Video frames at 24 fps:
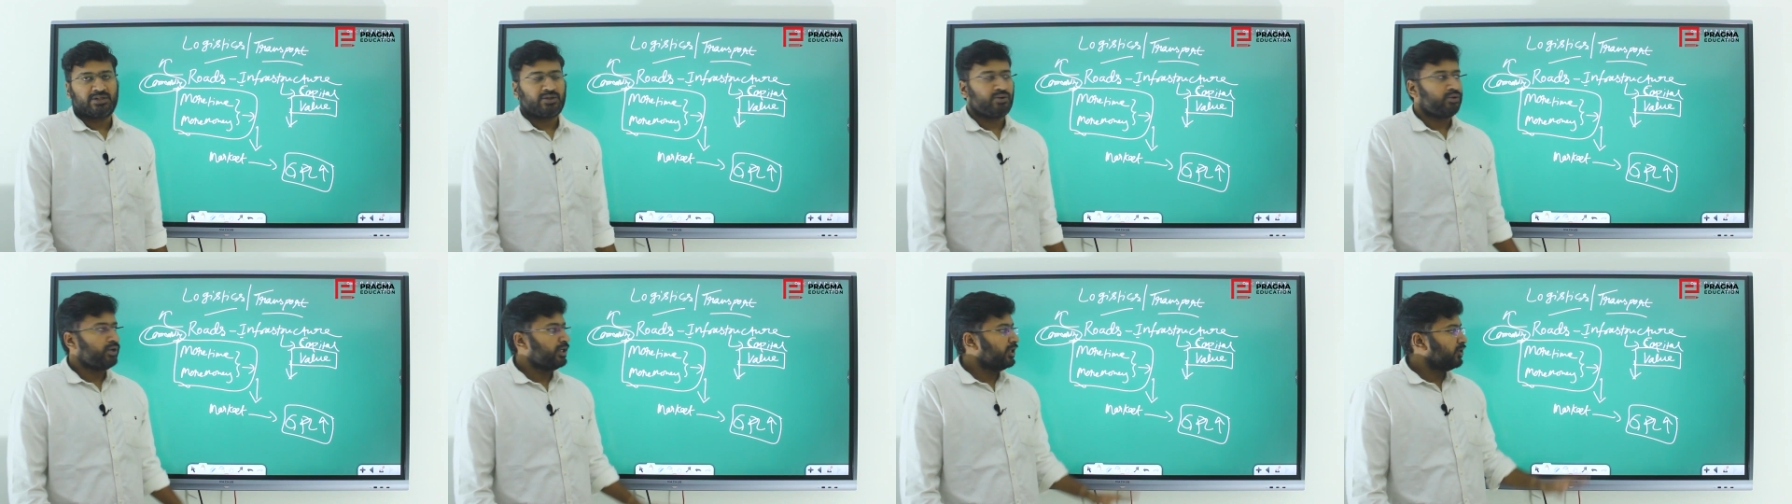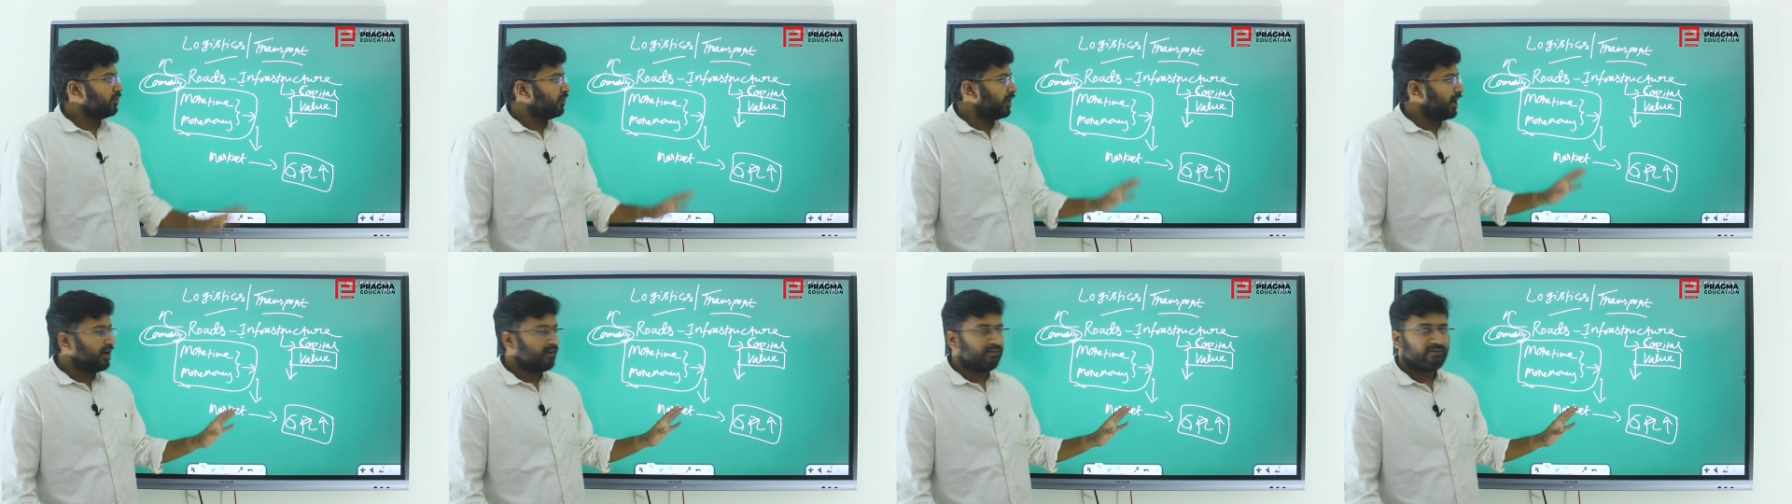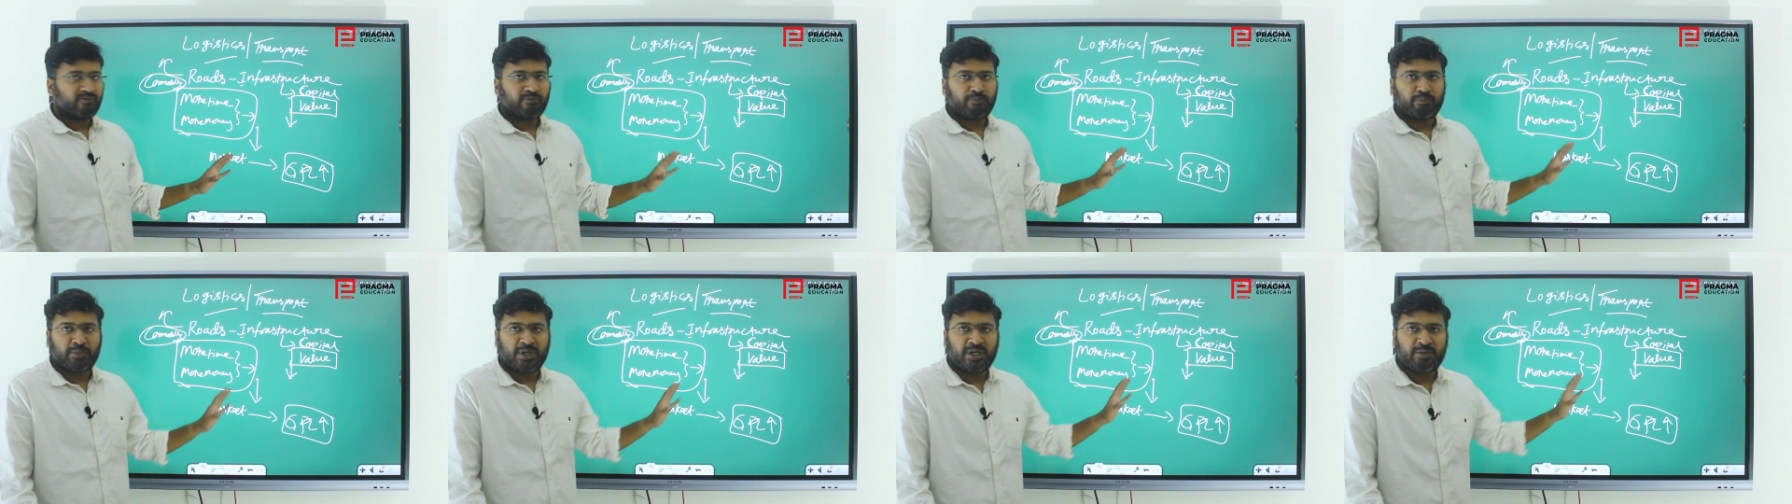You need to
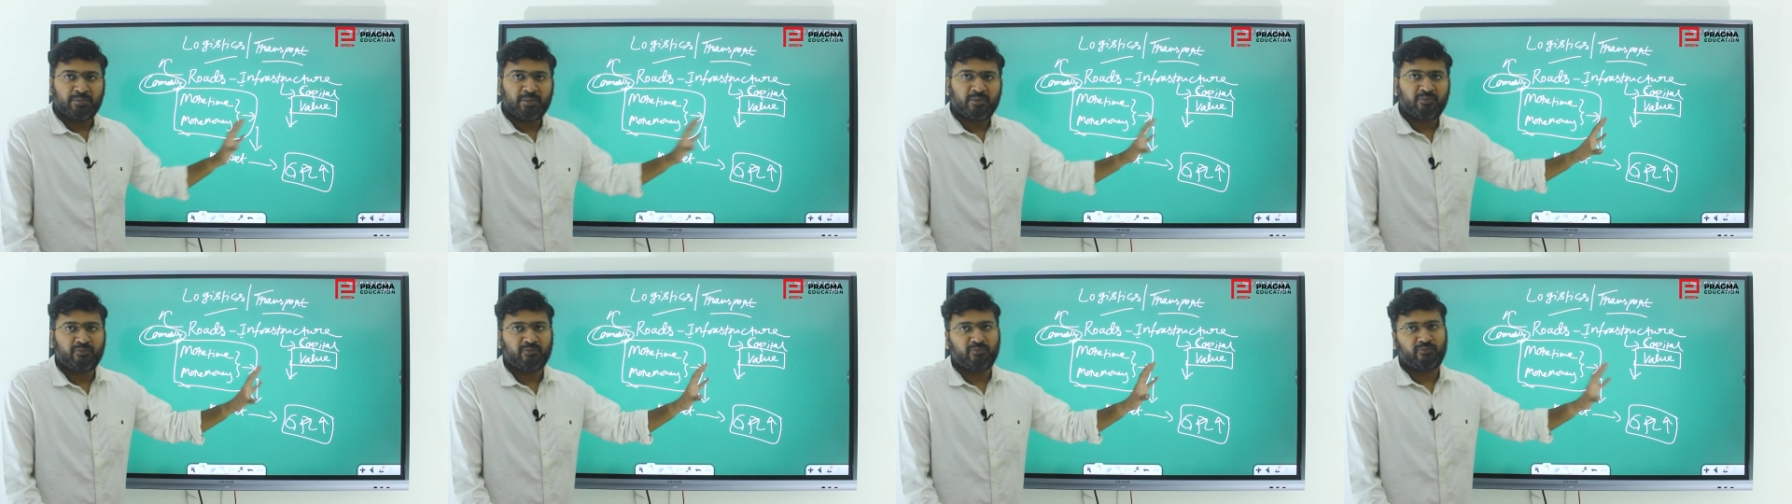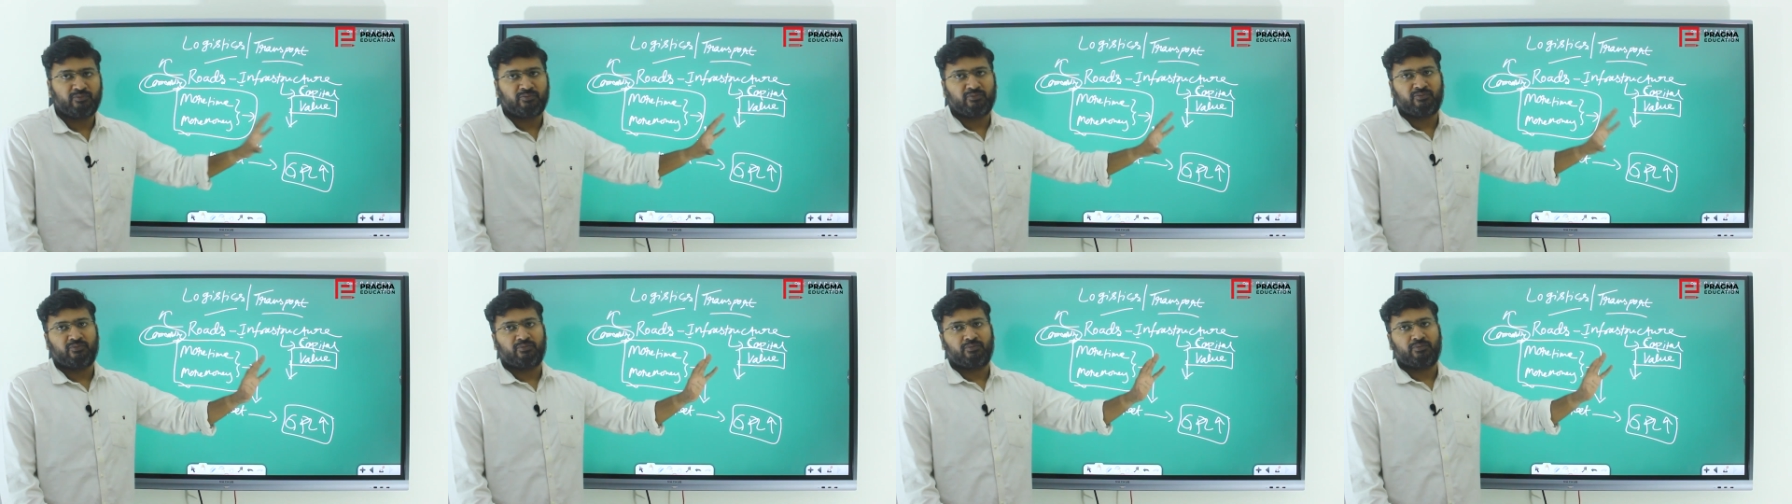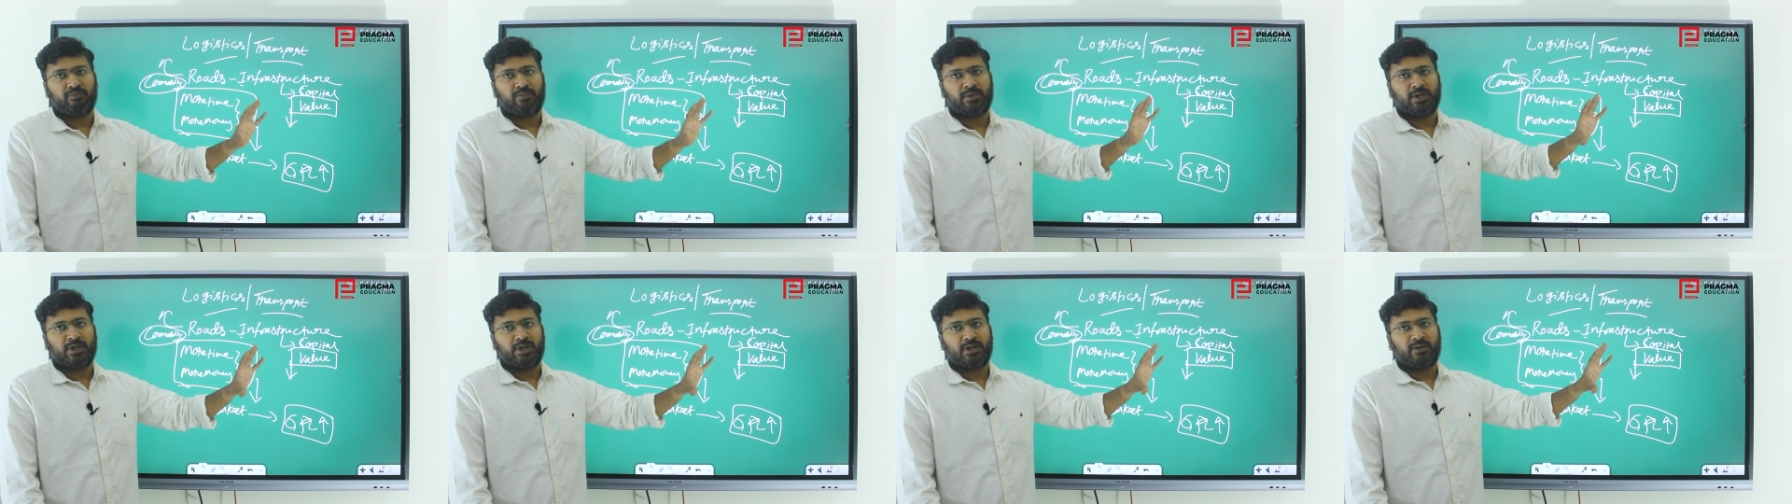have minimum
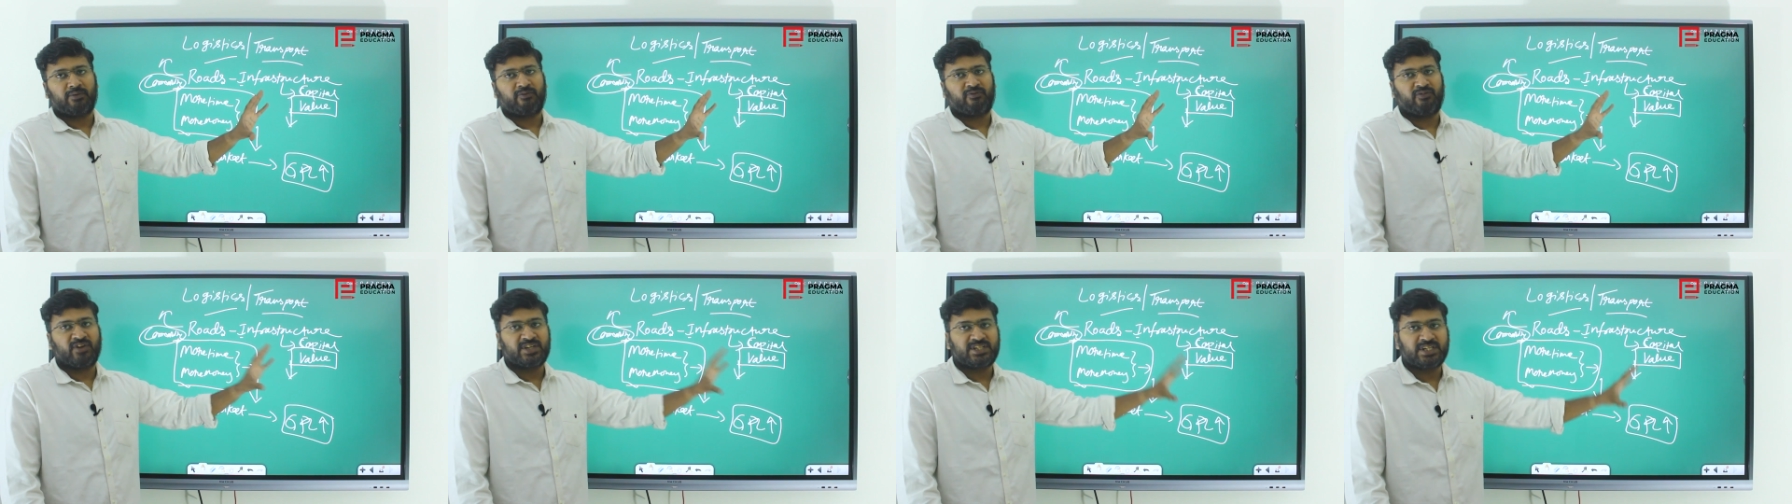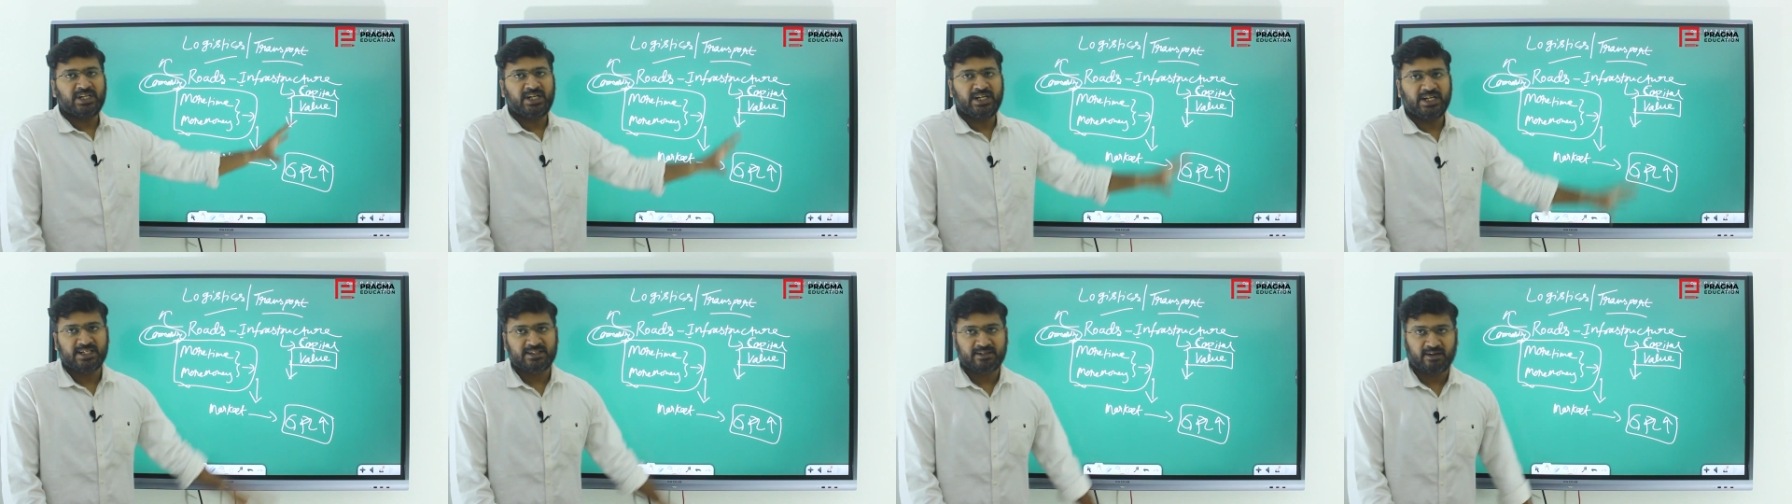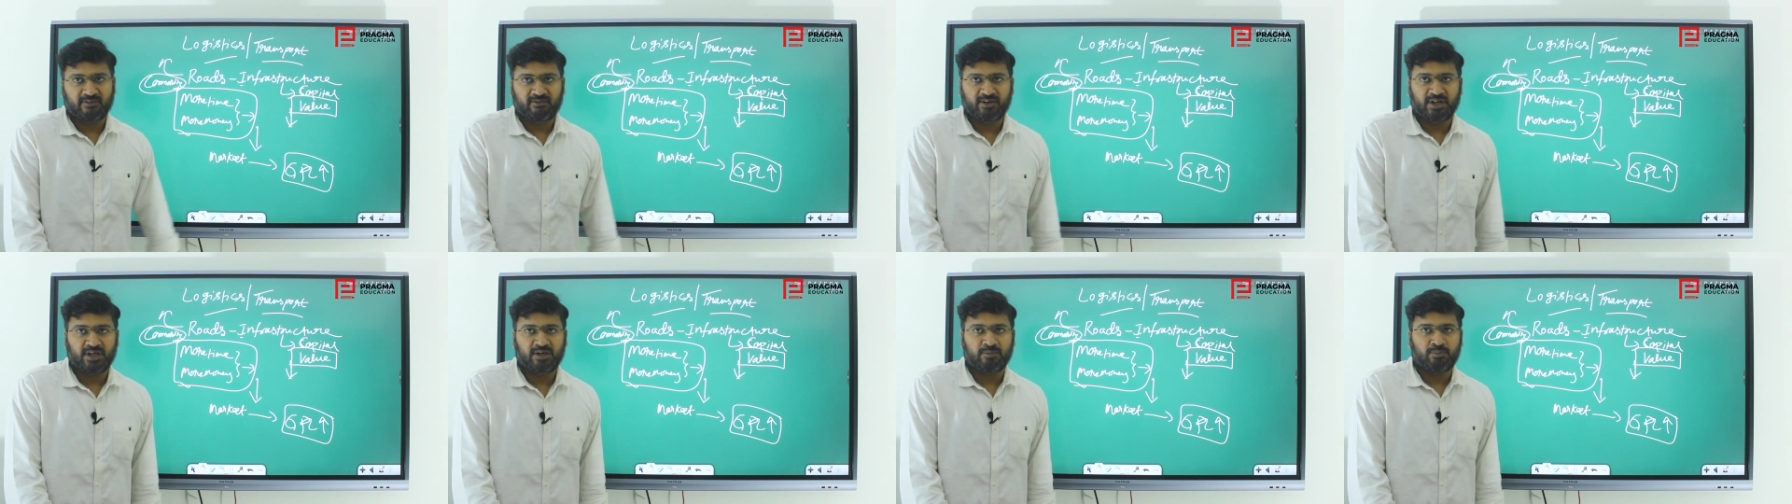facilities
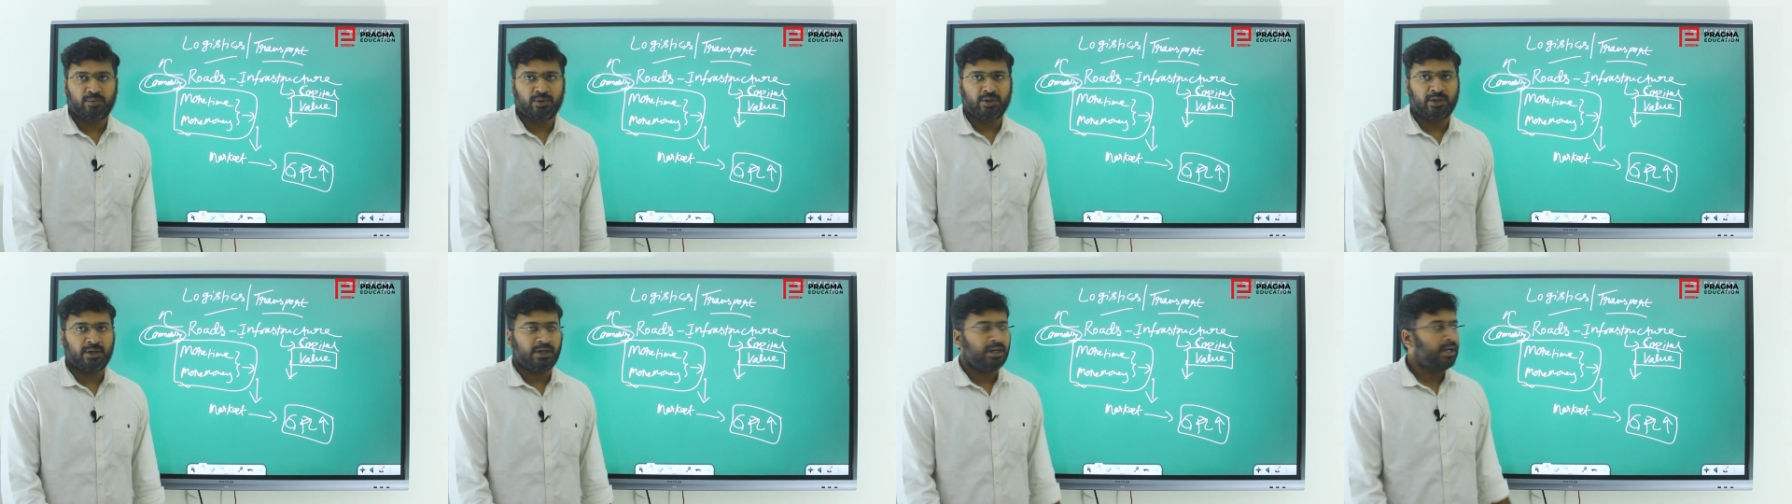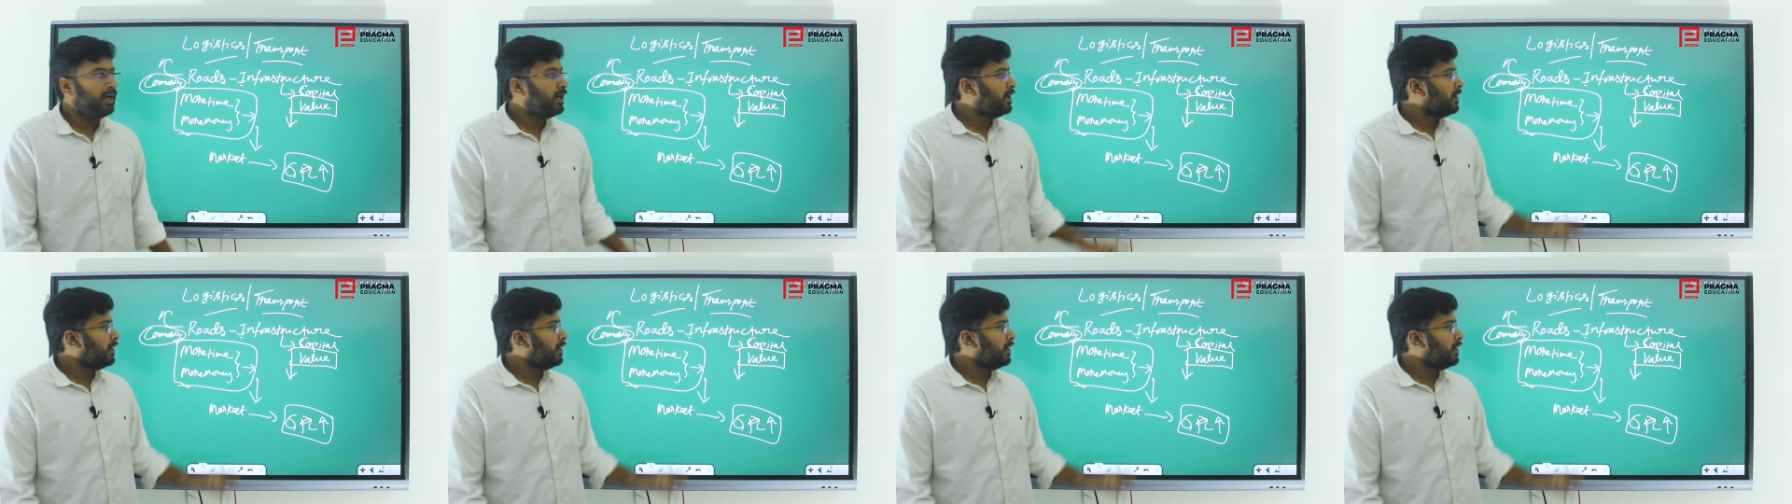available